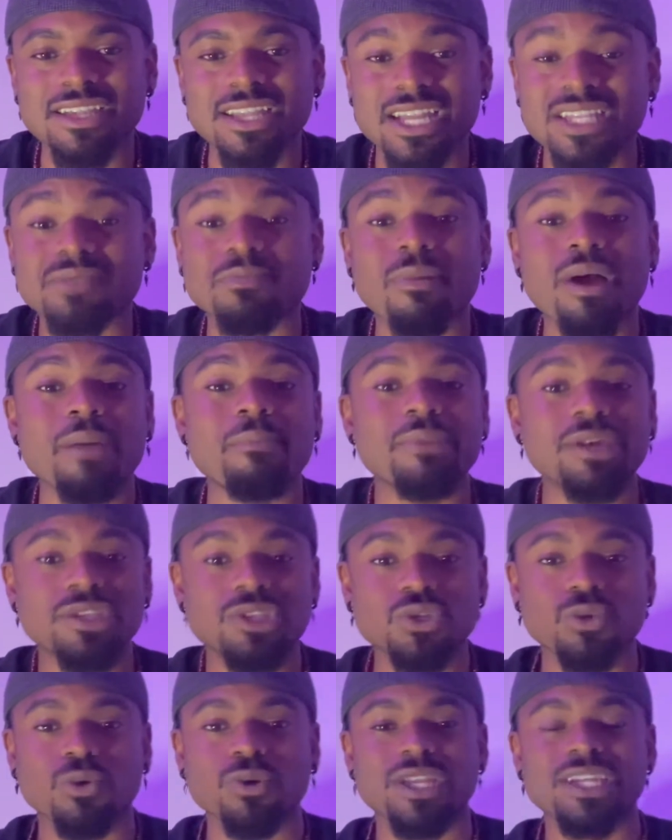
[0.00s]
That's my
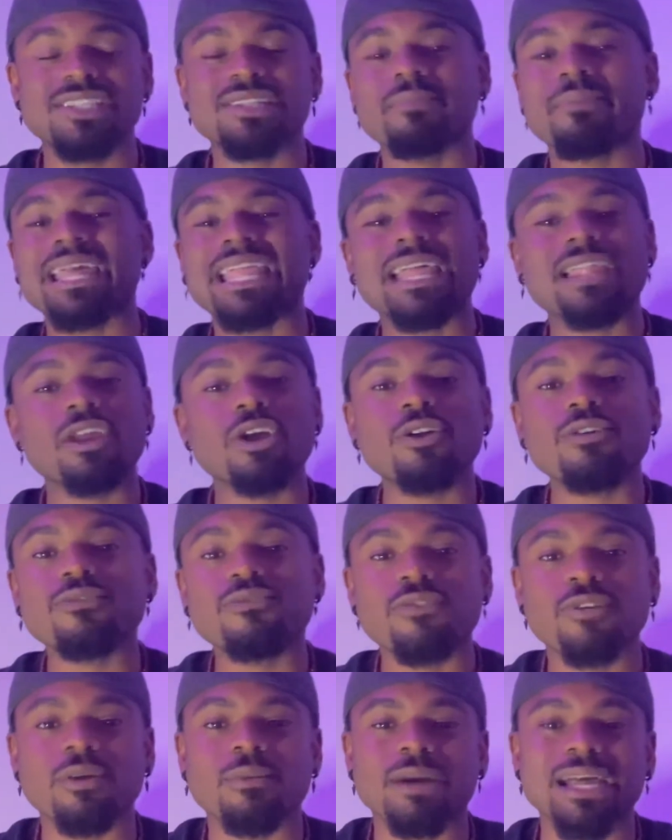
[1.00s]
mentor. That's the man I learned
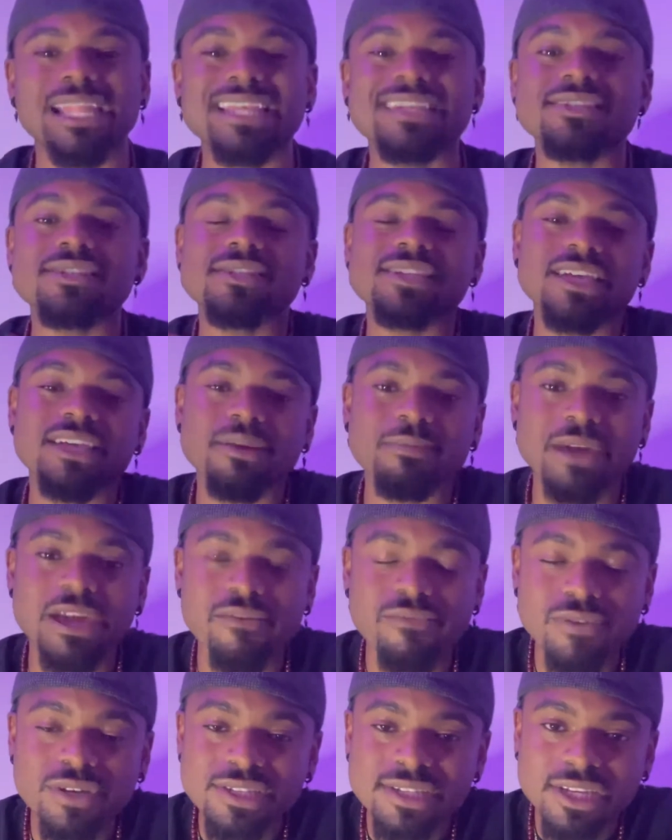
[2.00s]
from. I listen to him
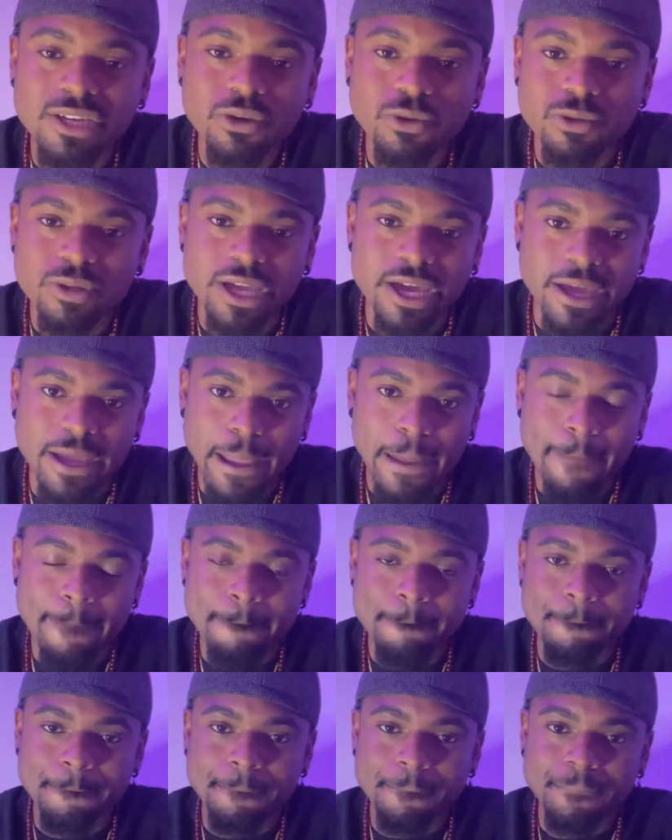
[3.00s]
every single day.
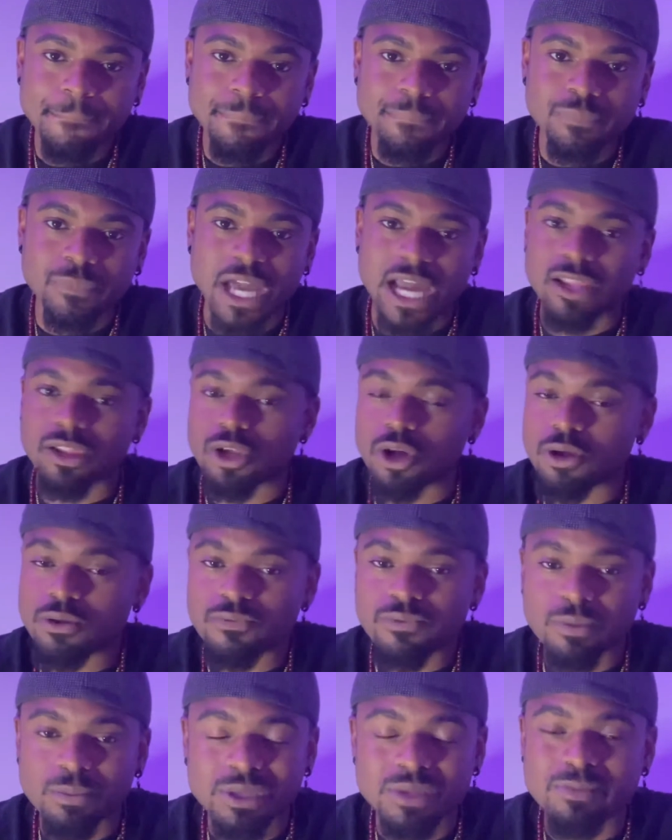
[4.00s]
I learn
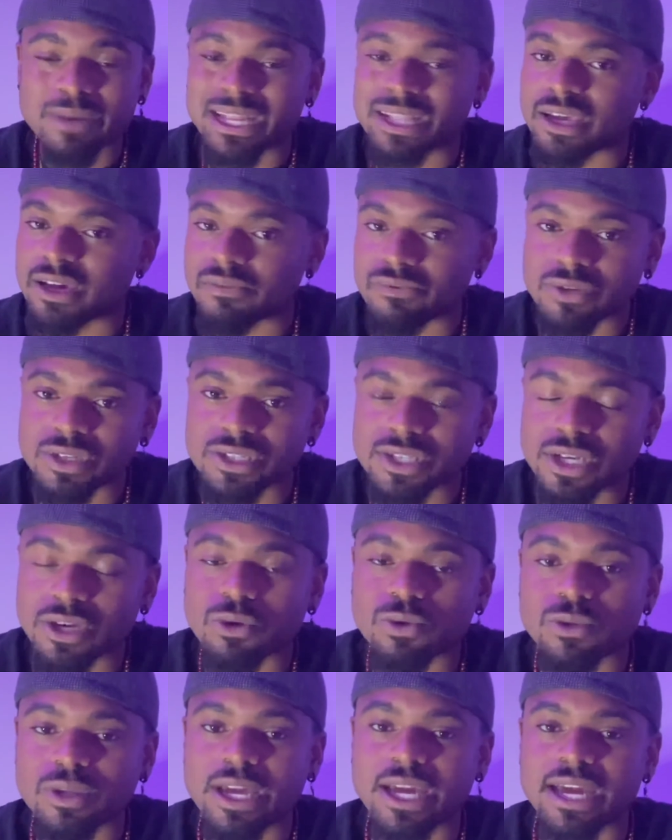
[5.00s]
from this man every single
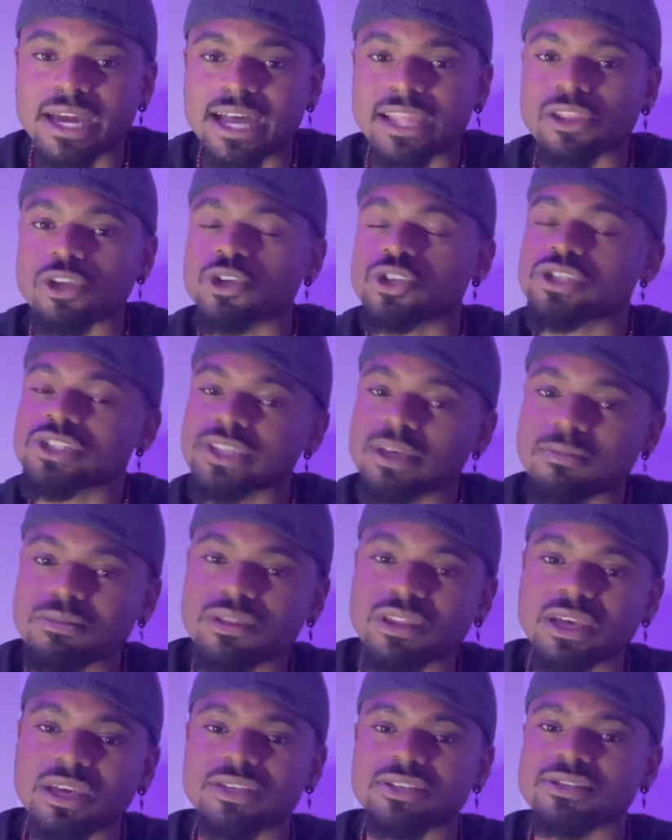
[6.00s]
day. I learn
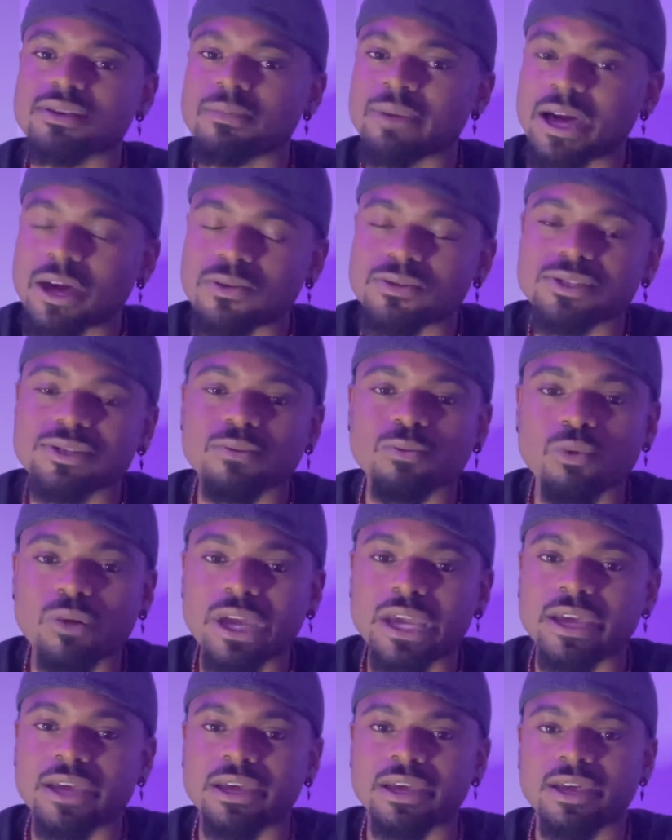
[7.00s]
something somehow, some
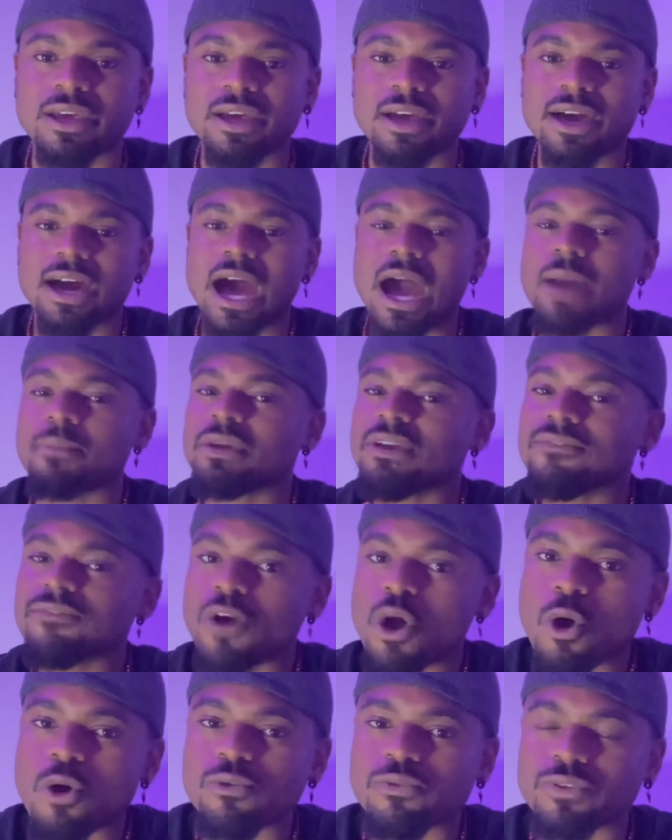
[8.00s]
way. I'm
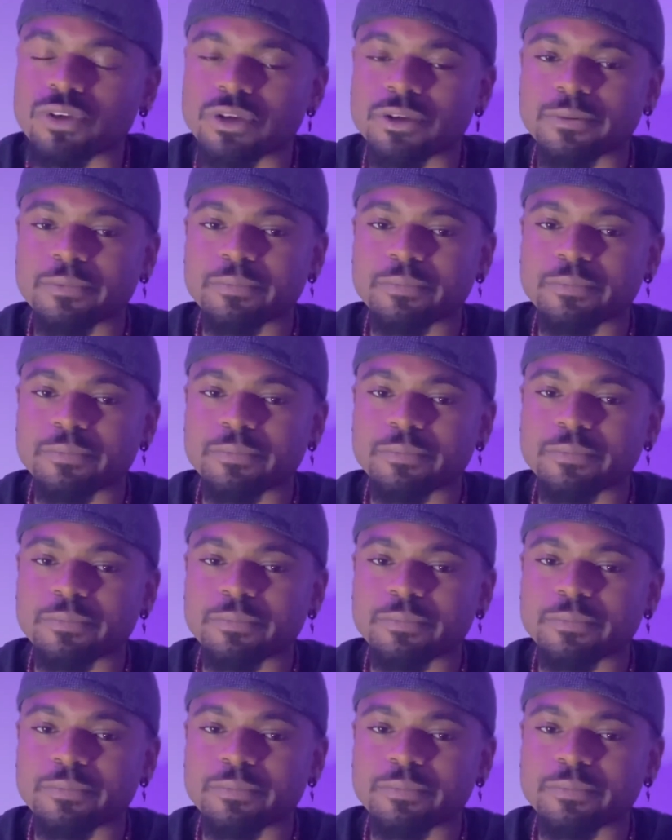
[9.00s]
evolving.